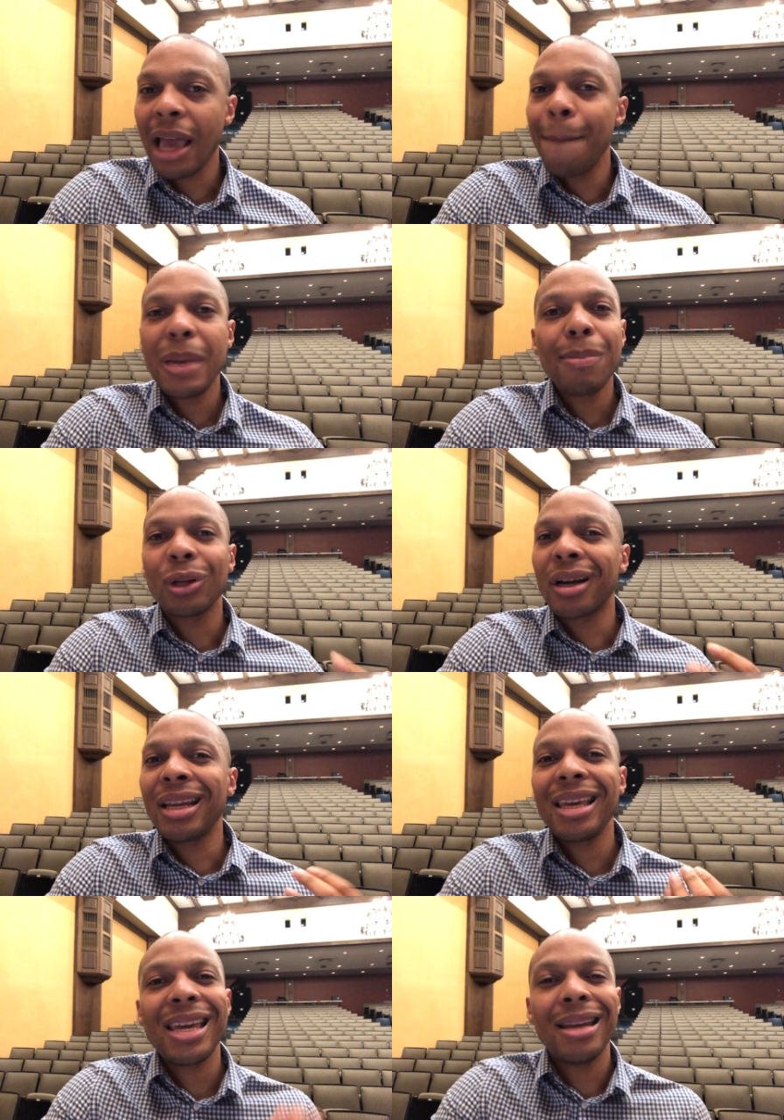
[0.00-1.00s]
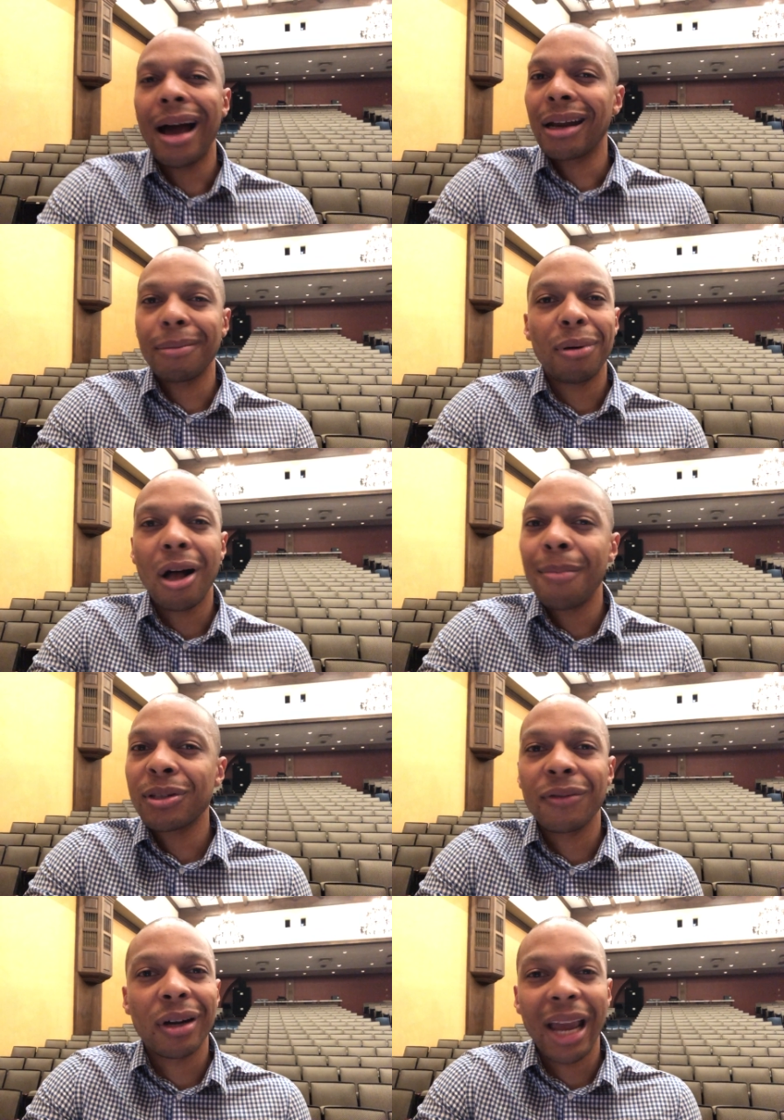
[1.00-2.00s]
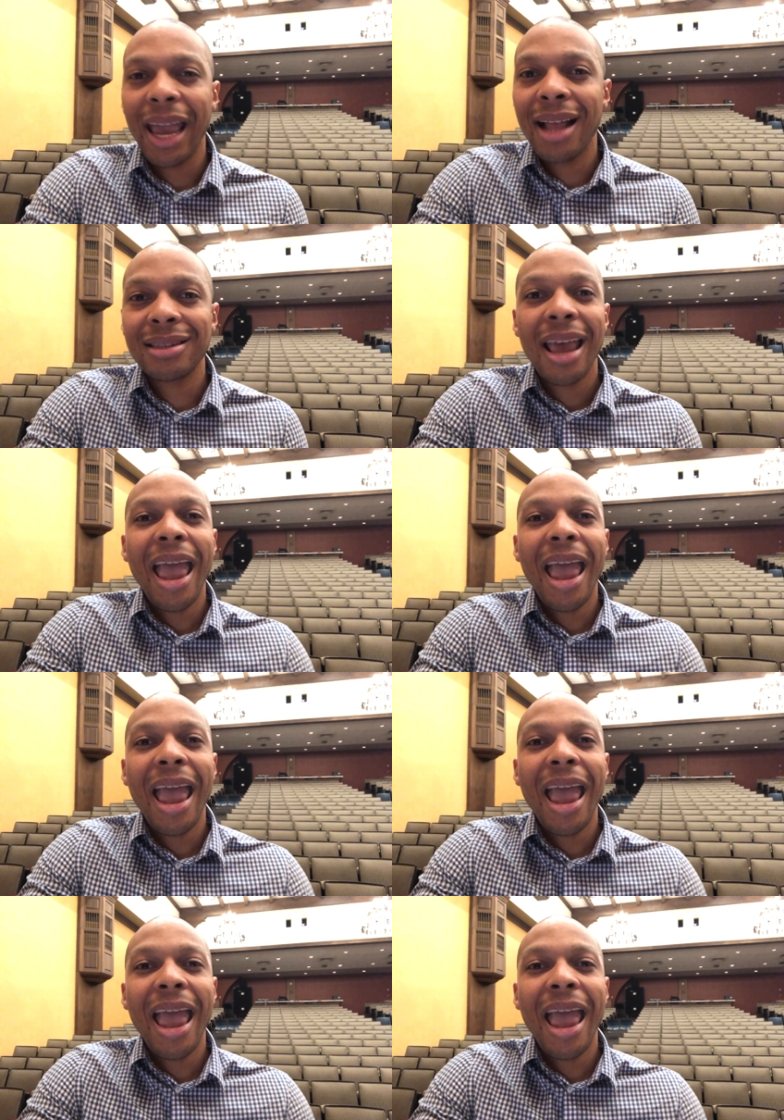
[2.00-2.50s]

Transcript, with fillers: and people are gonna eat out of the palms of your hands